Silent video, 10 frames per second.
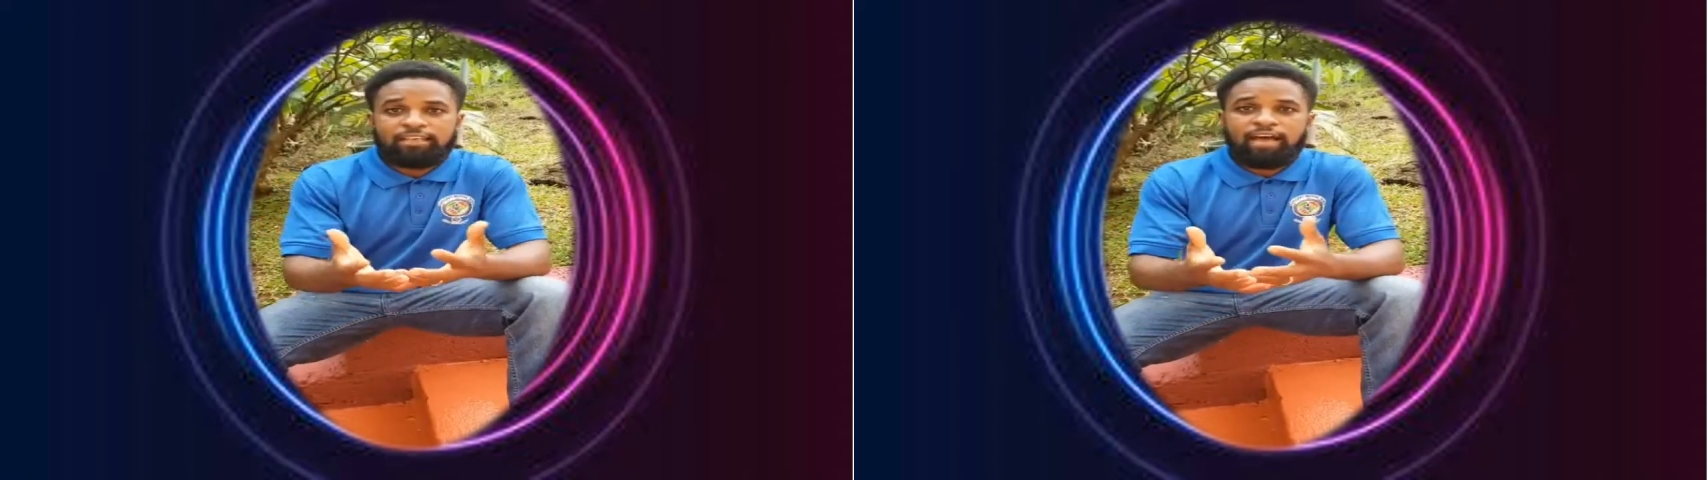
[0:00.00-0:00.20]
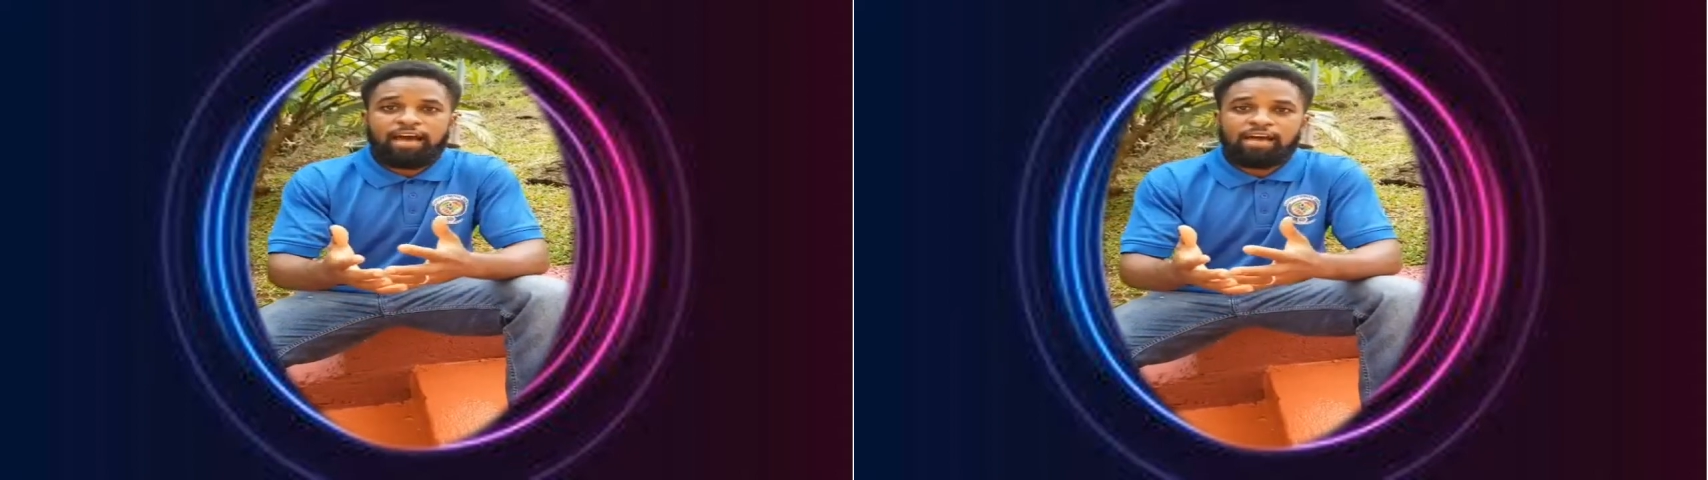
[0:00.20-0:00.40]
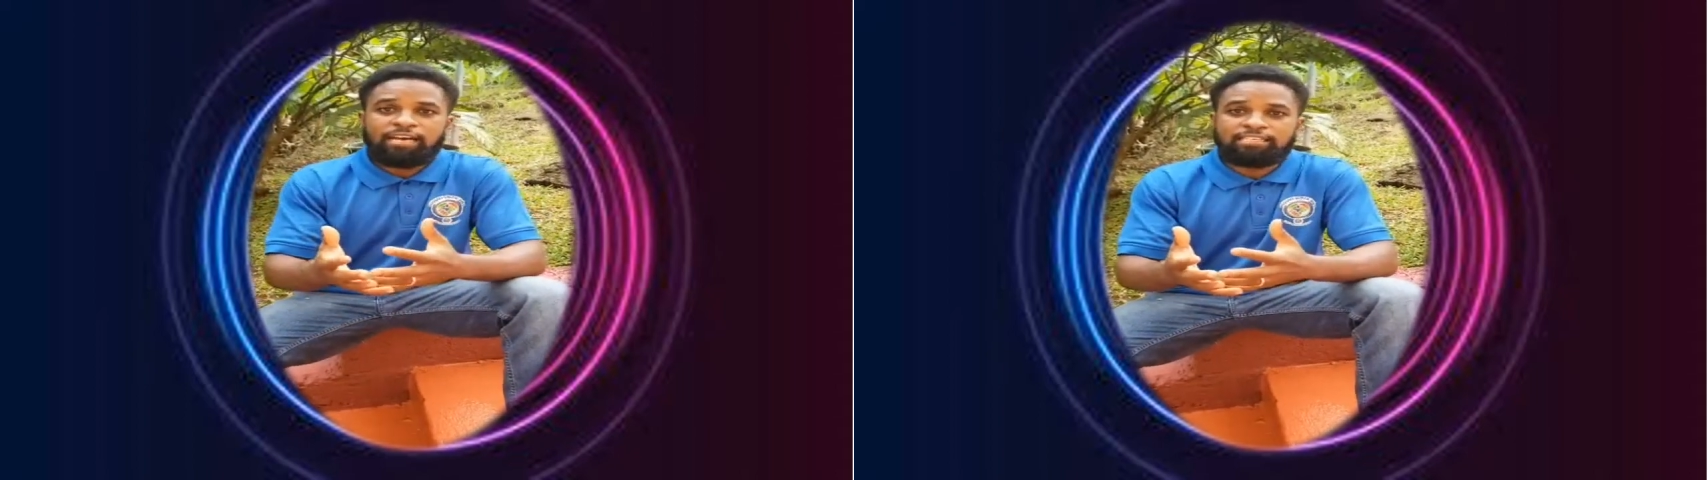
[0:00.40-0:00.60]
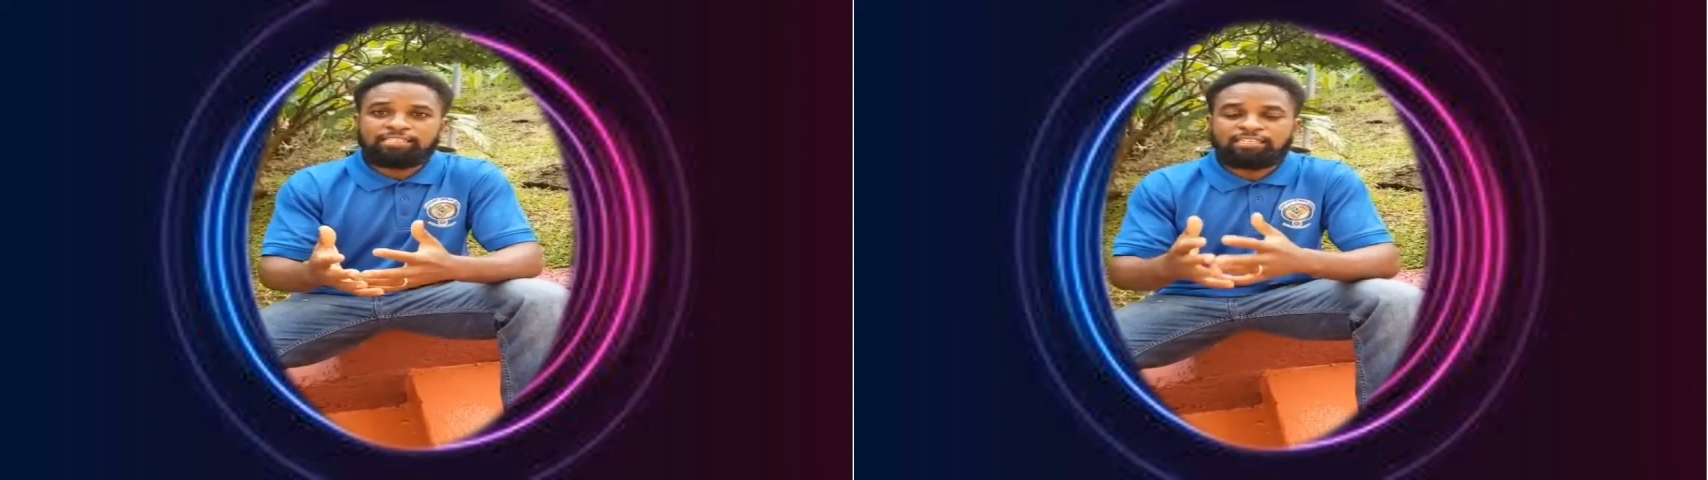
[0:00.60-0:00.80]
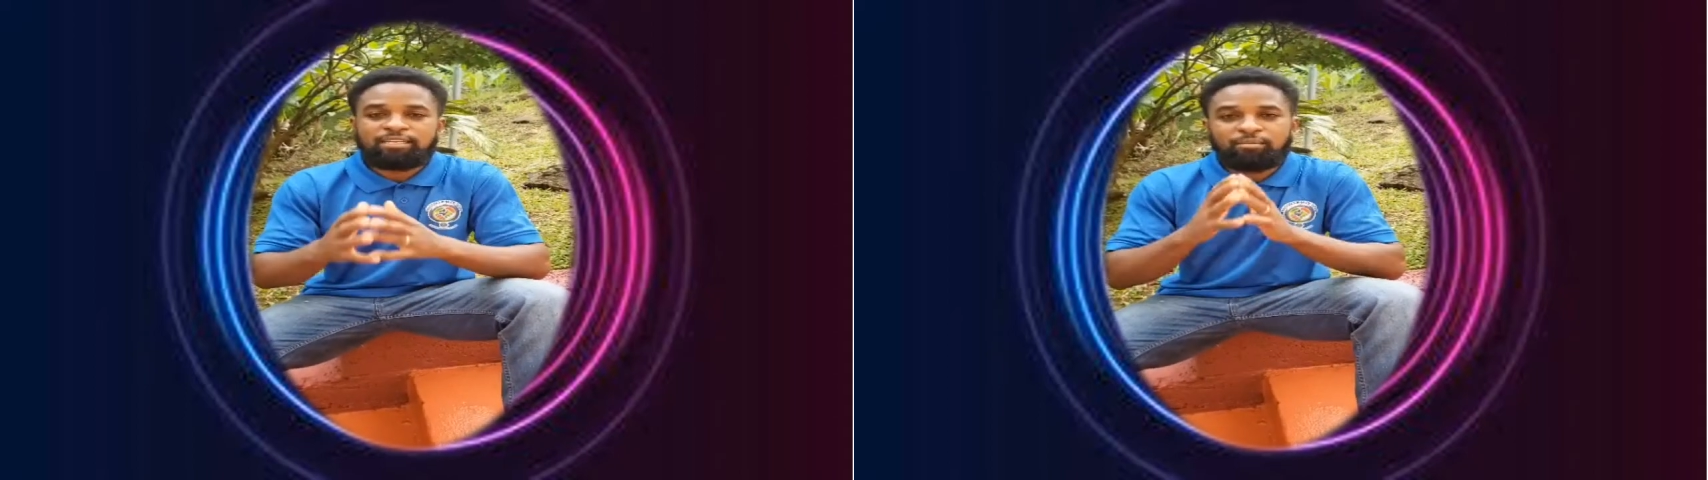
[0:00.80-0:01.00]

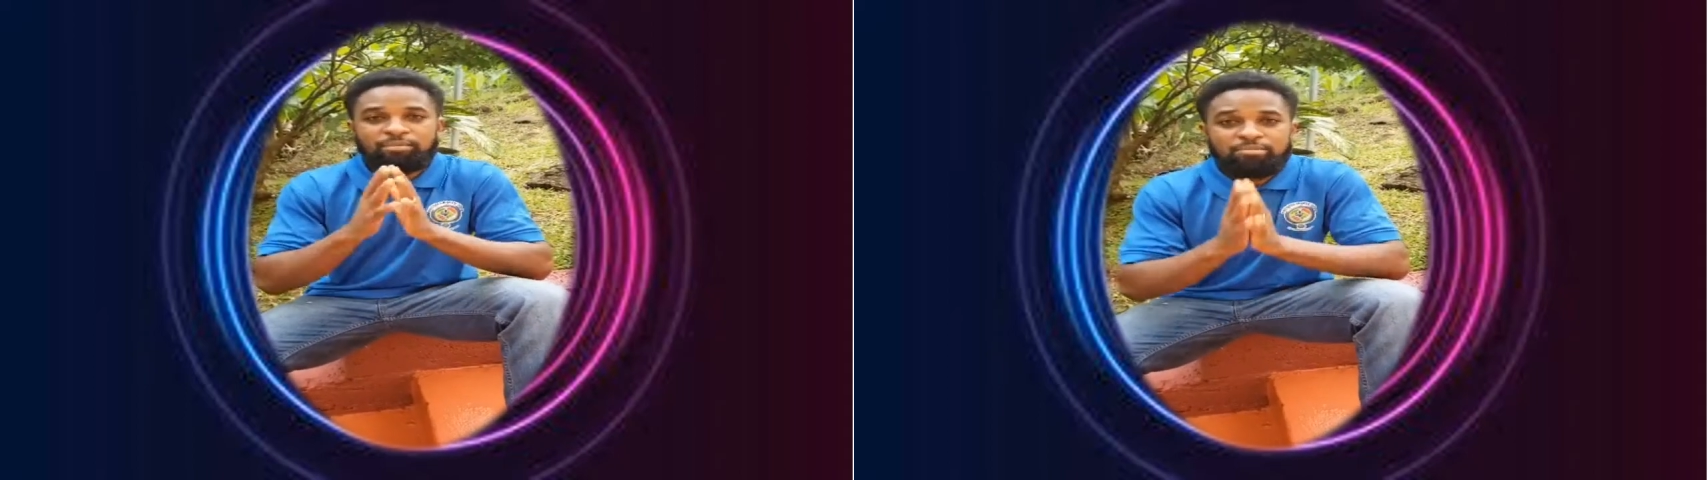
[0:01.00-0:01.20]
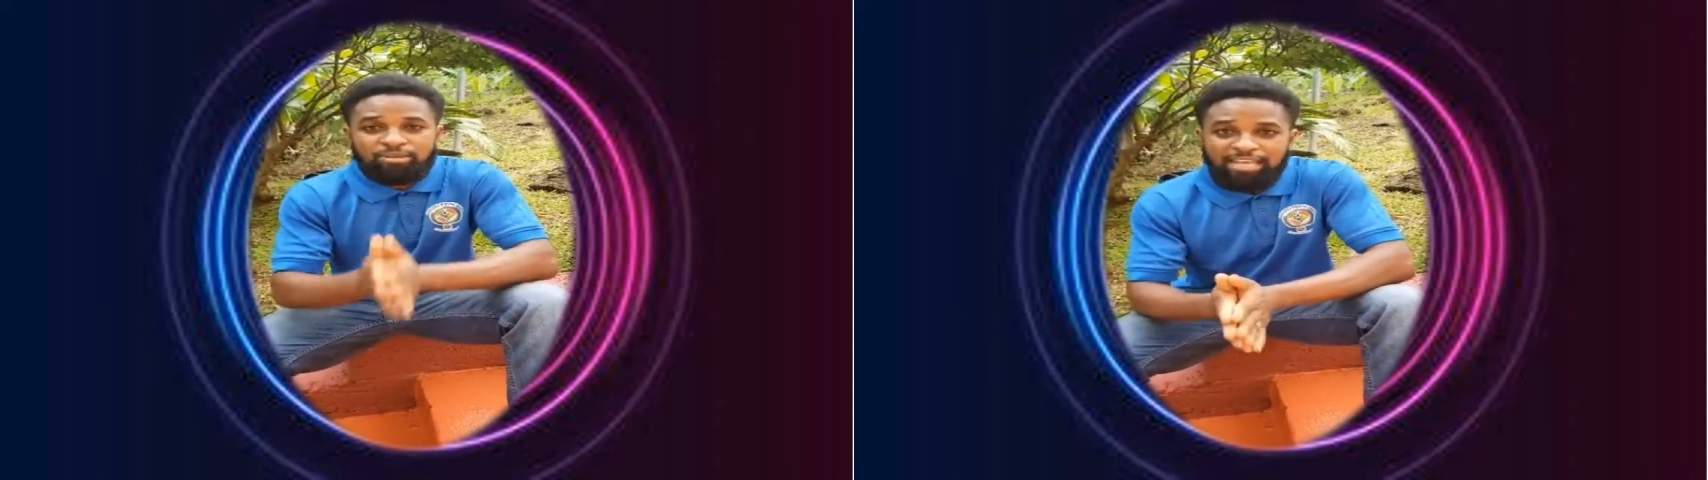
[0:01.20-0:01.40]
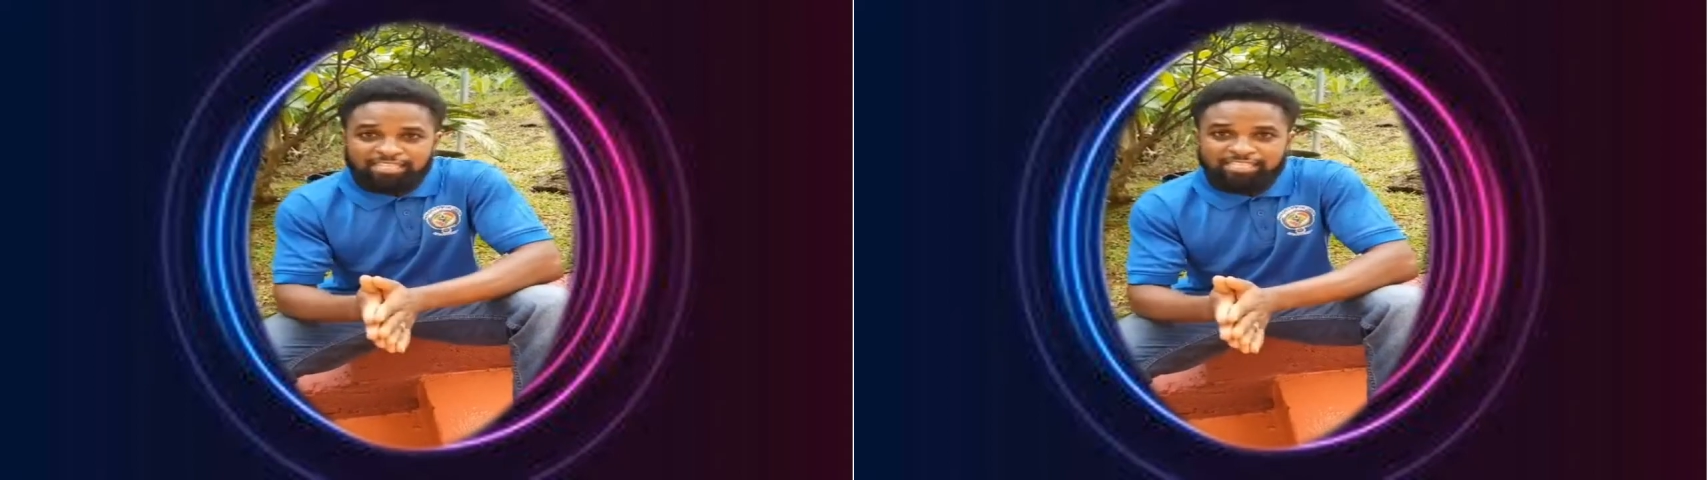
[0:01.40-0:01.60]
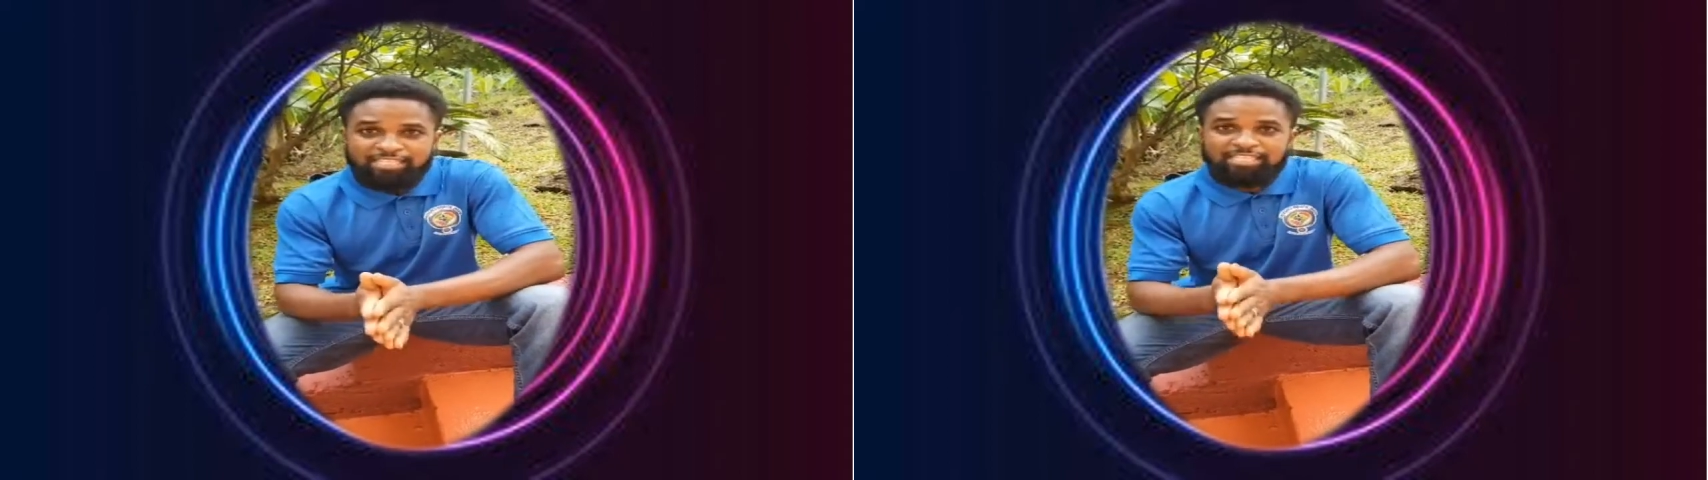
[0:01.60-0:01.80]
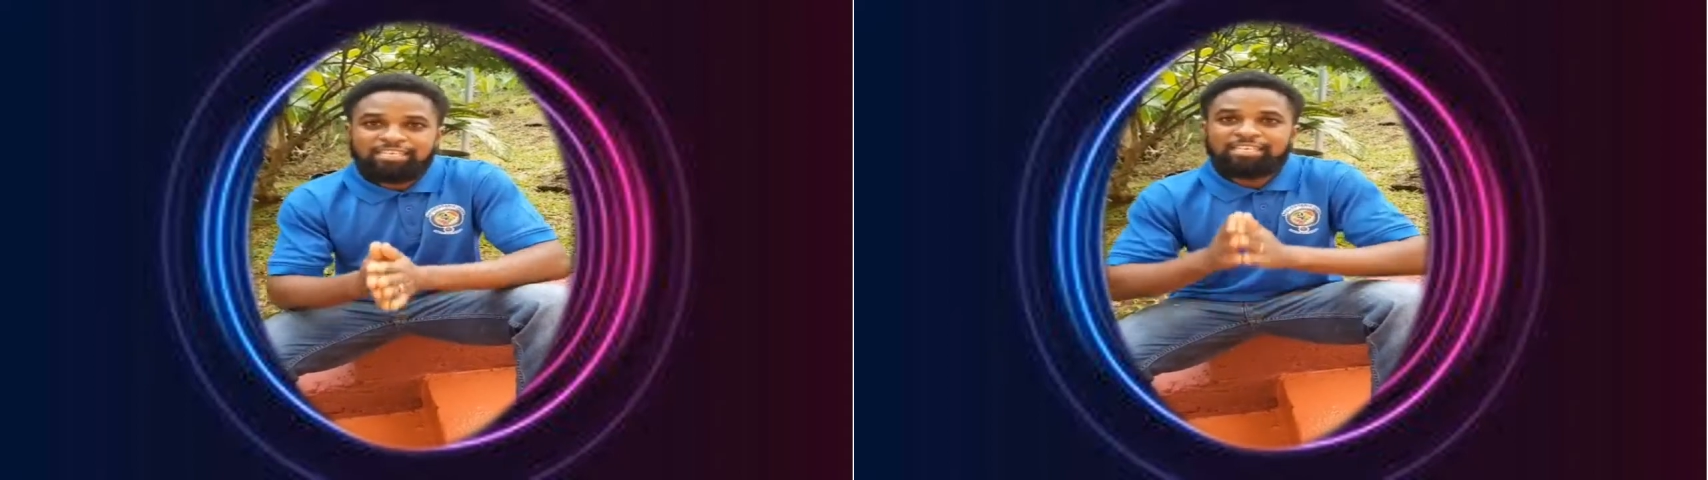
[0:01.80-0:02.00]
and be blessed.